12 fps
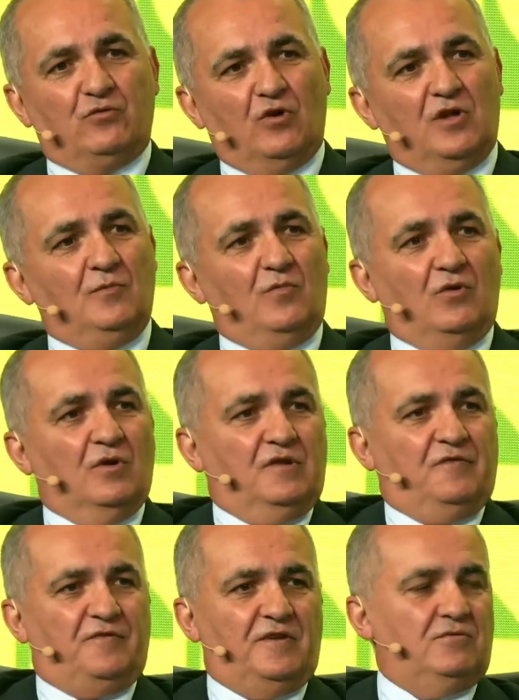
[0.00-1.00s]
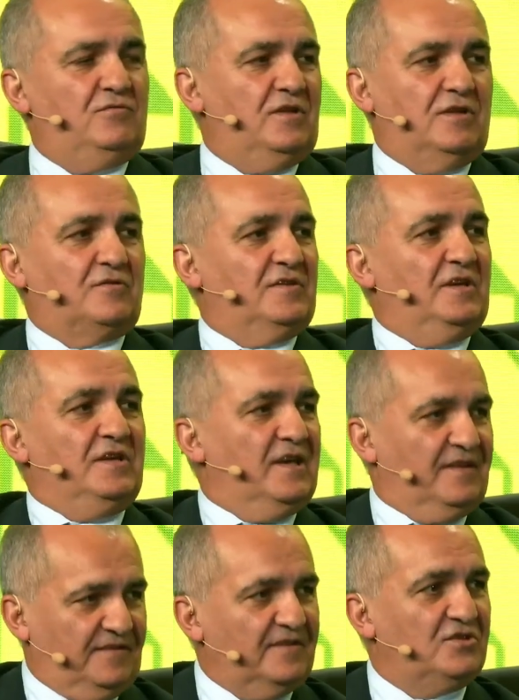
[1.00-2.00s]
And this will be done
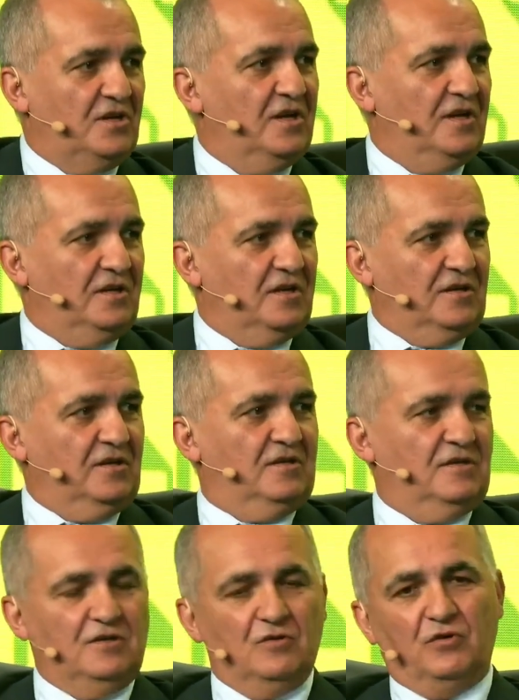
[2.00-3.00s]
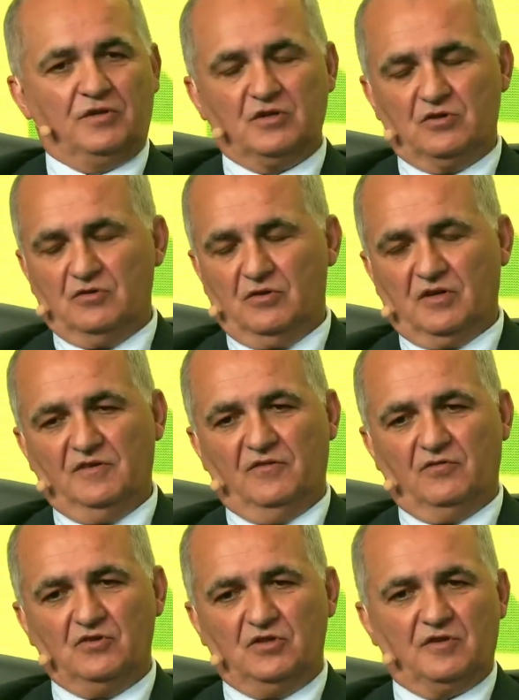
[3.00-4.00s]
independently or within an
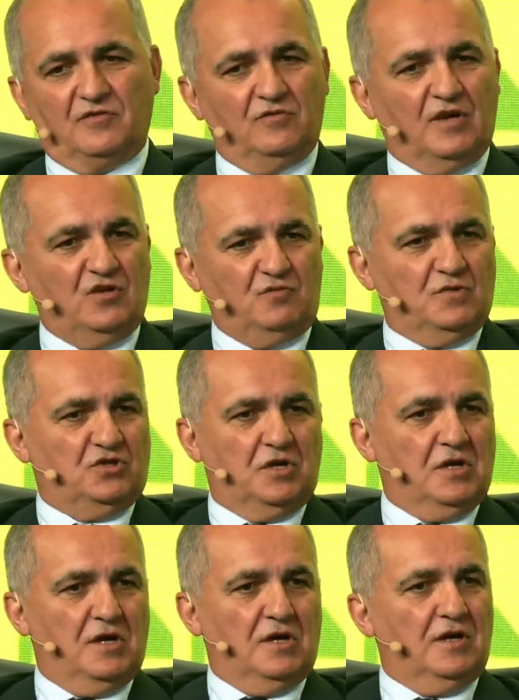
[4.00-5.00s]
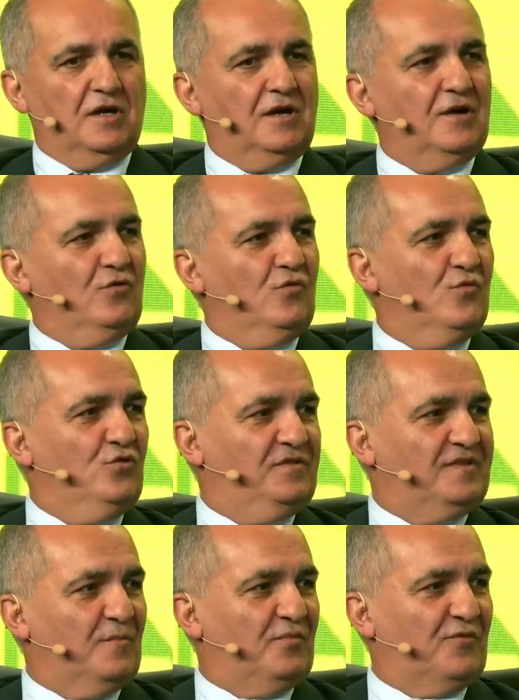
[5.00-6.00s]
alliance.
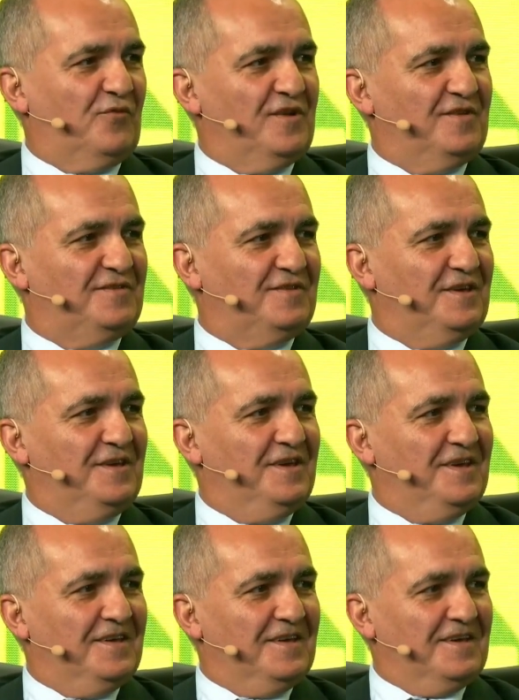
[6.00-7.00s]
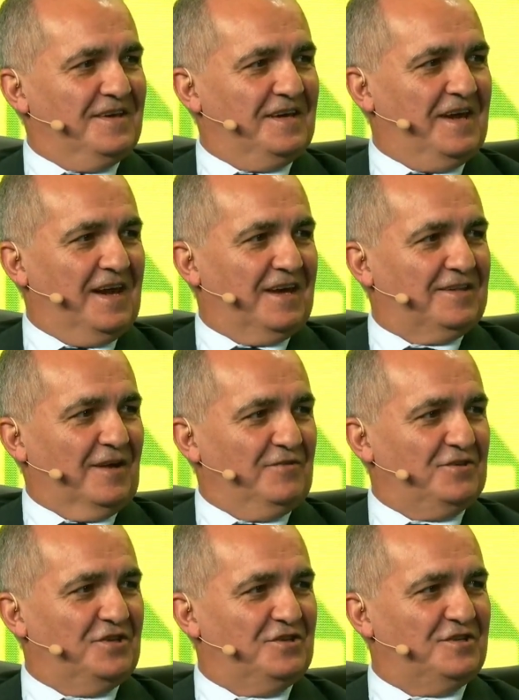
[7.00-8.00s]
But the world has always been
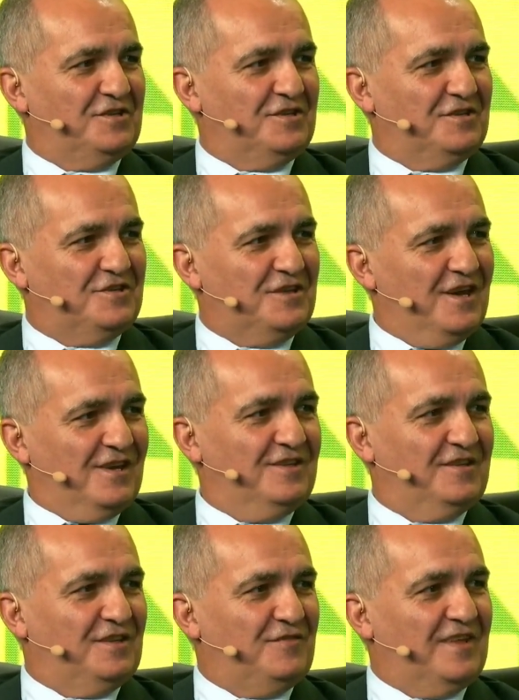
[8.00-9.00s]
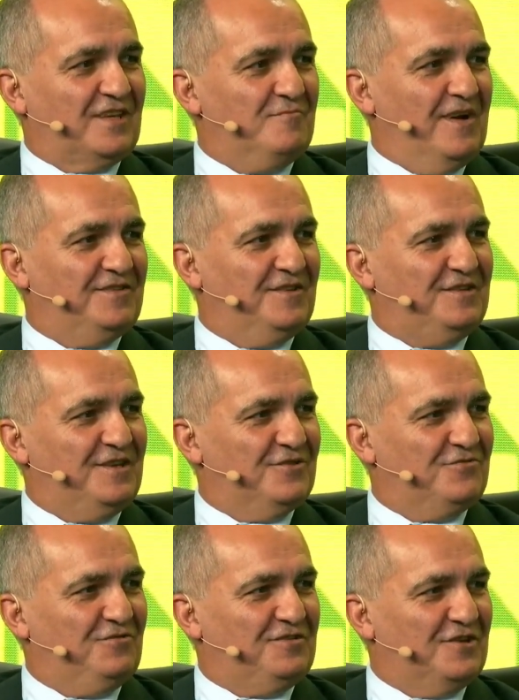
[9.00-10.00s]
like this. The war is
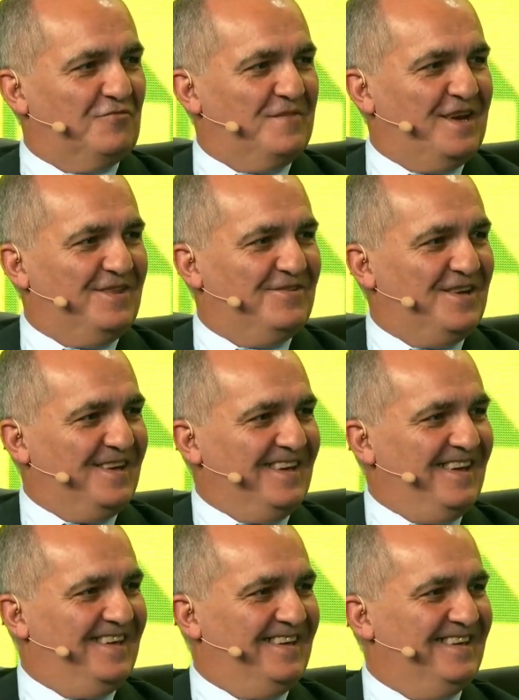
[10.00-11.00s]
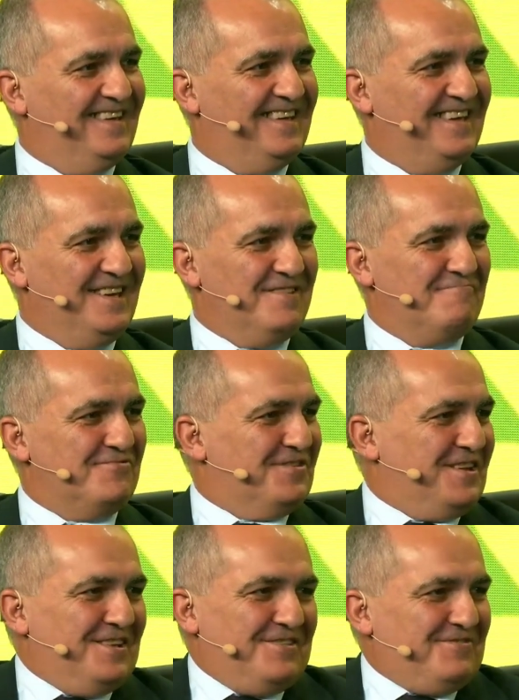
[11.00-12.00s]
probably one of the,
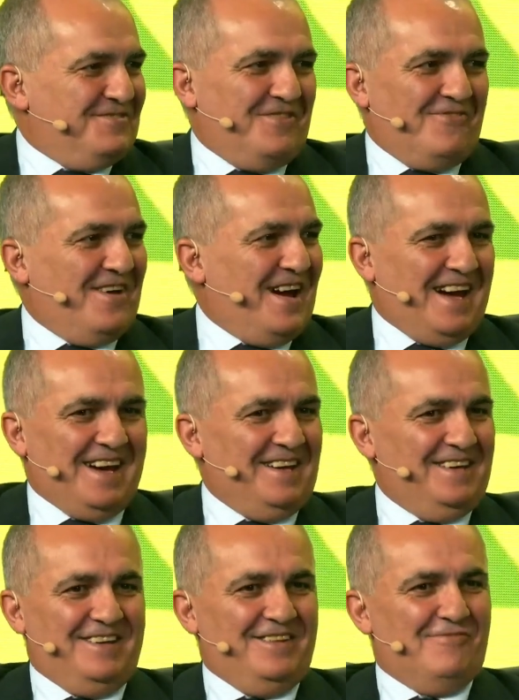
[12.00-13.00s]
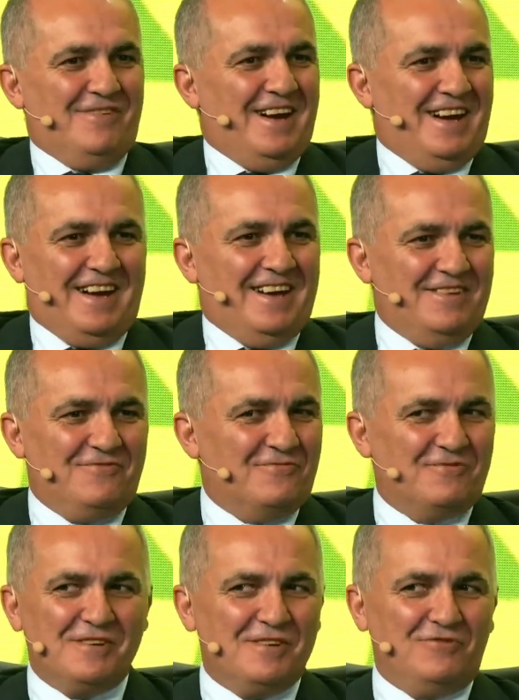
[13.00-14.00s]
warfare is one of the oldest